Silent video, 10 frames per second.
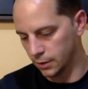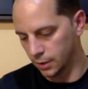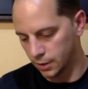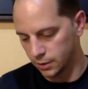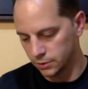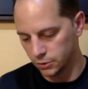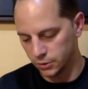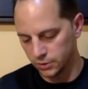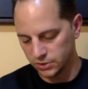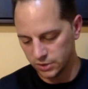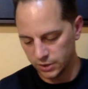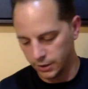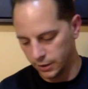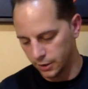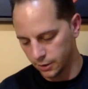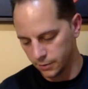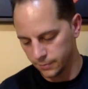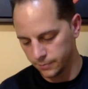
uh, as you can see here,